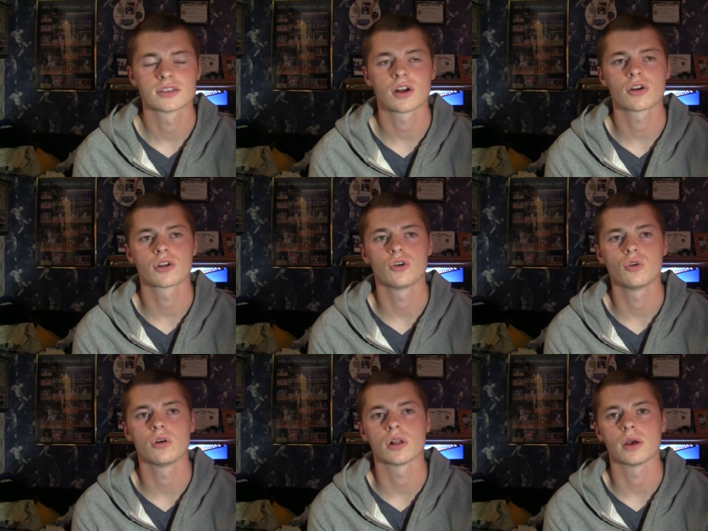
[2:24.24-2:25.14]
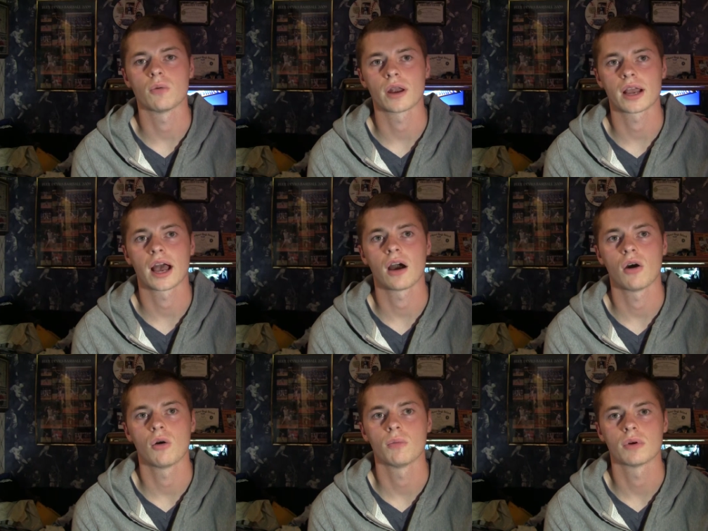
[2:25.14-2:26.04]
I started to Google it when I got
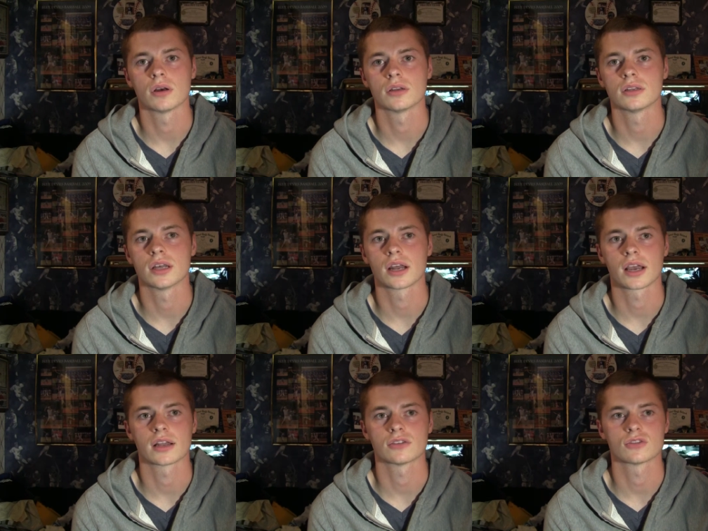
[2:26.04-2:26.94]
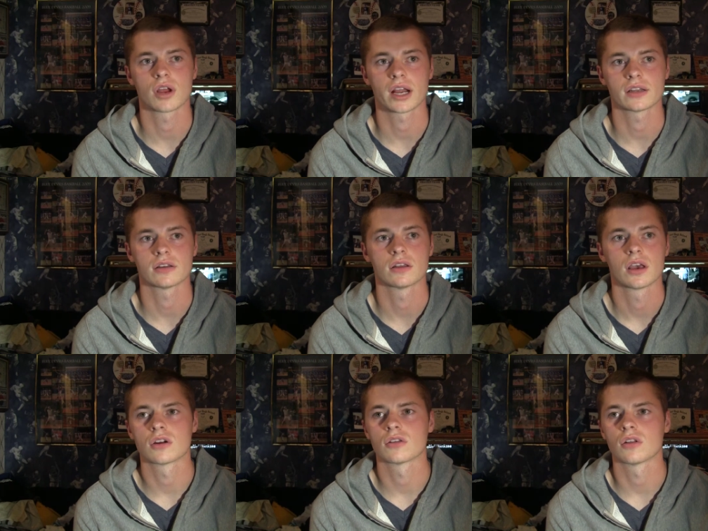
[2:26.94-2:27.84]
home, but then I got distracted.
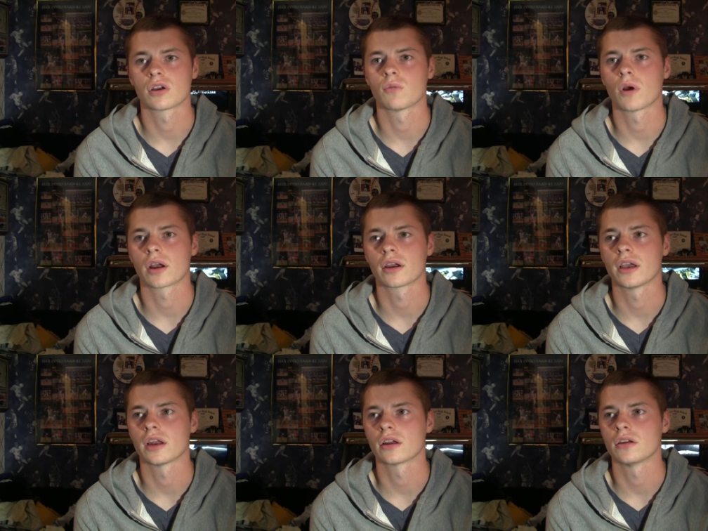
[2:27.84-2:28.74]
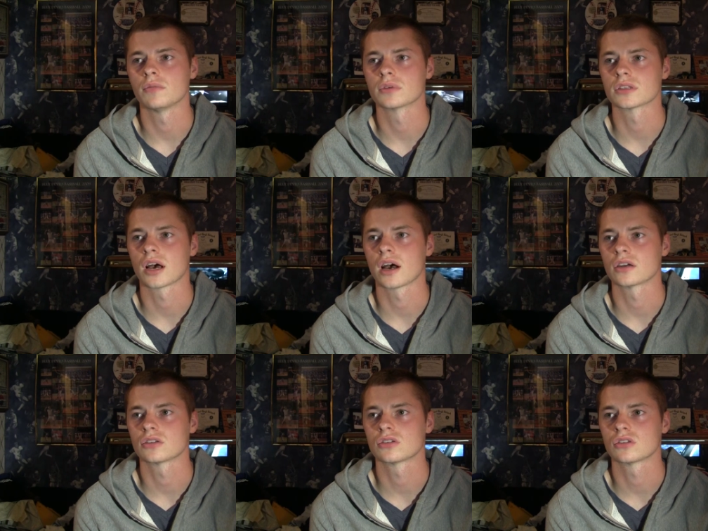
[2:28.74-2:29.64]
Started looking where I could get a good
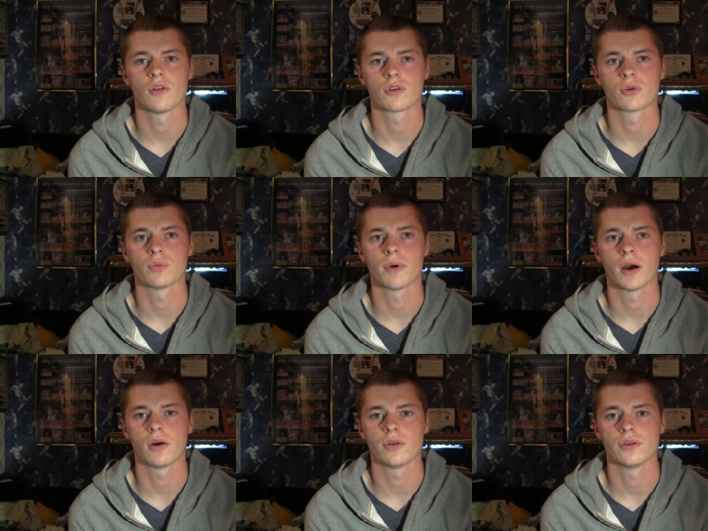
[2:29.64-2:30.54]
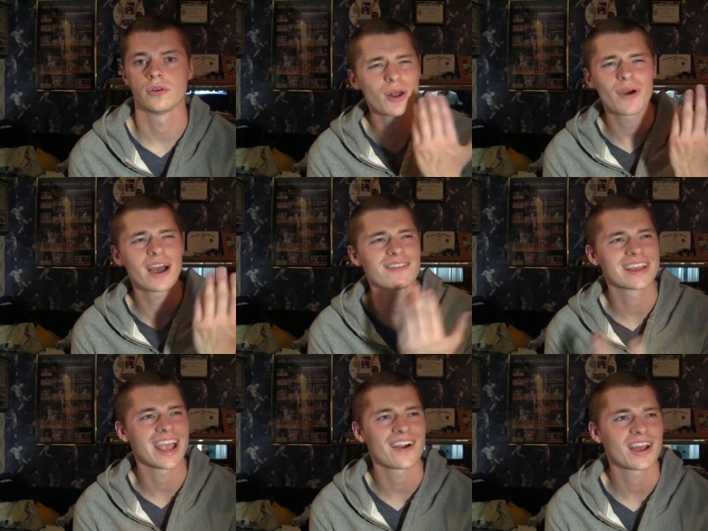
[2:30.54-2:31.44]
massage on the Groupon. Why do I
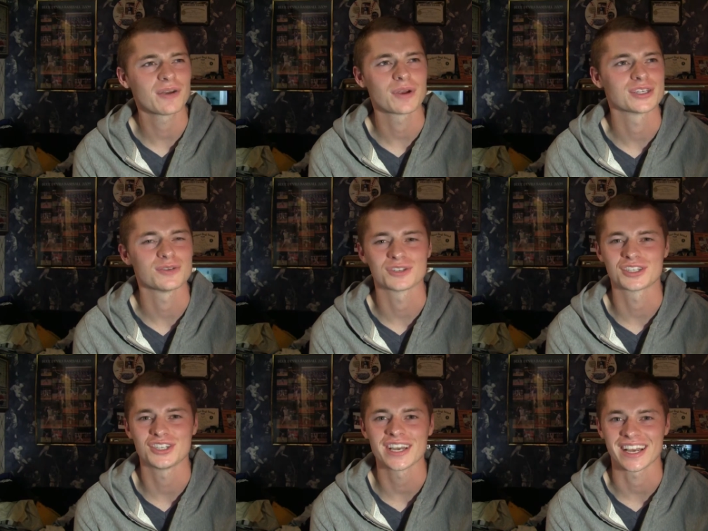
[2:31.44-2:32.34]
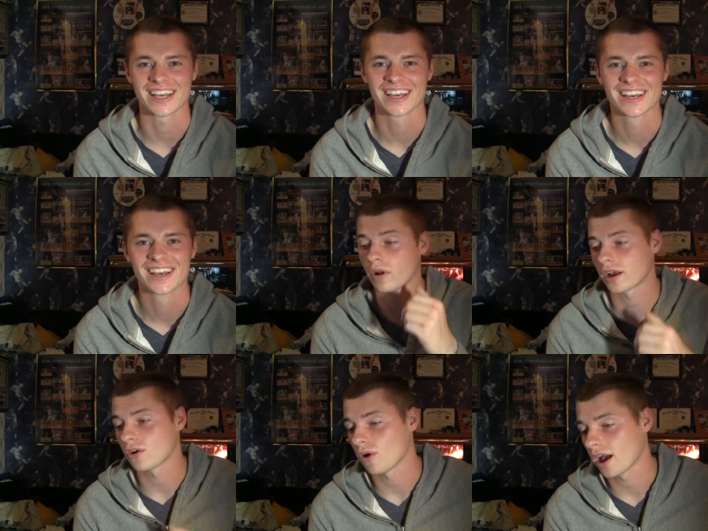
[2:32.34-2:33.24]
even care anyway? She was a chick. Oh, when
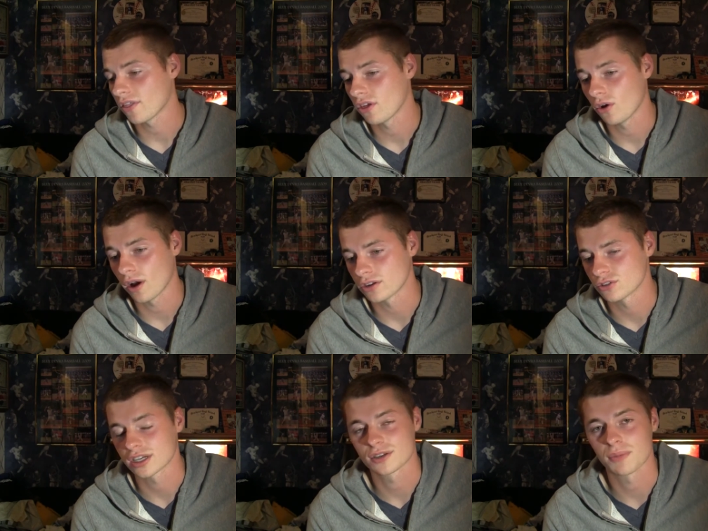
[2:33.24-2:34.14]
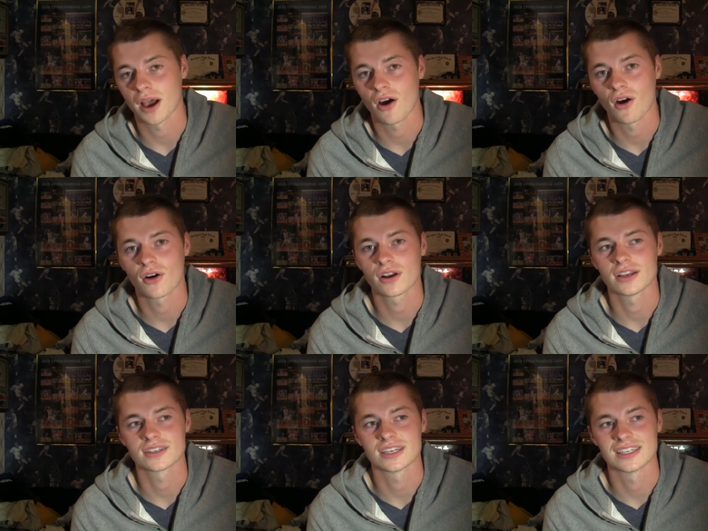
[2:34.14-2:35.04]
I go out though, I drink till my heart
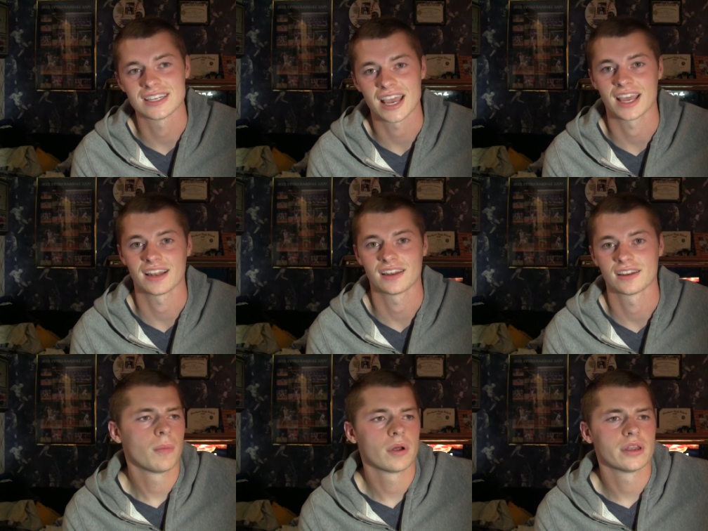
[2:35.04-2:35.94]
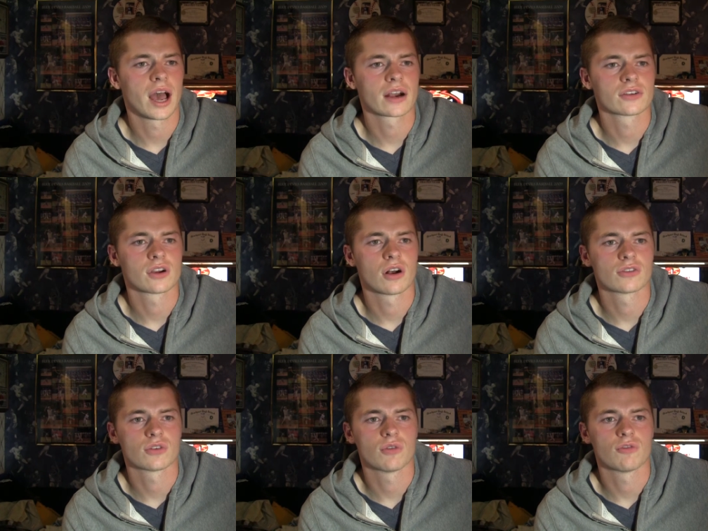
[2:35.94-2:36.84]
is content. But my doctor
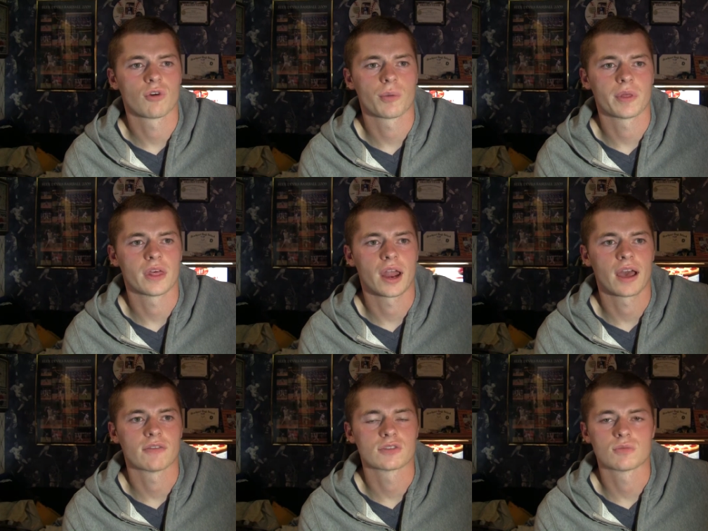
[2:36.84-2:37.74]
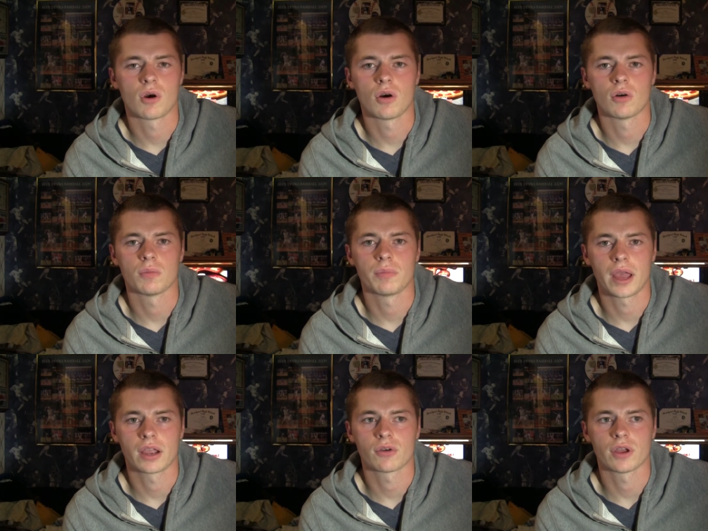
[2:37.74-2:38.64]
also informed me that I have a small
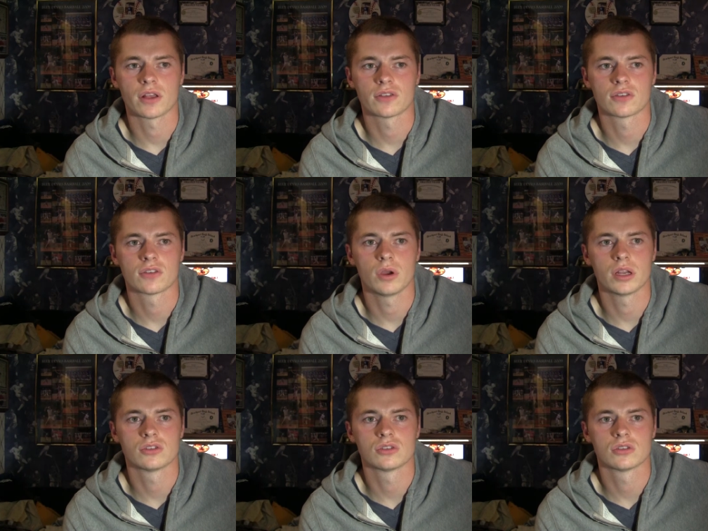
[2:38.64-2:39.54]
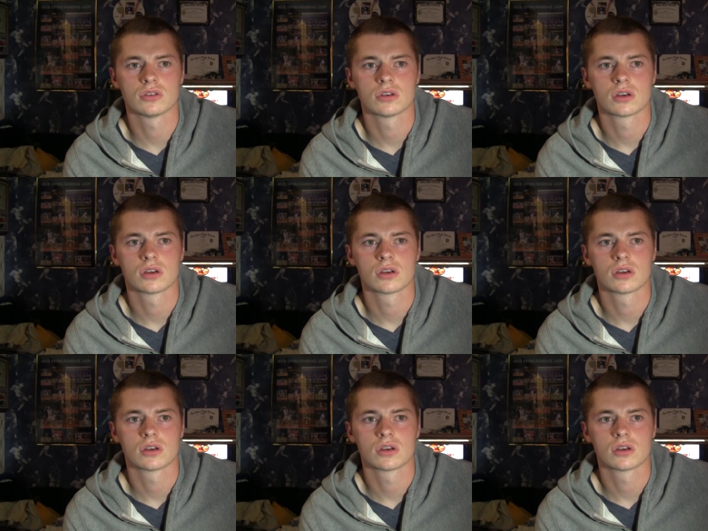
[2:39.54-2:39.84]
pancreas, which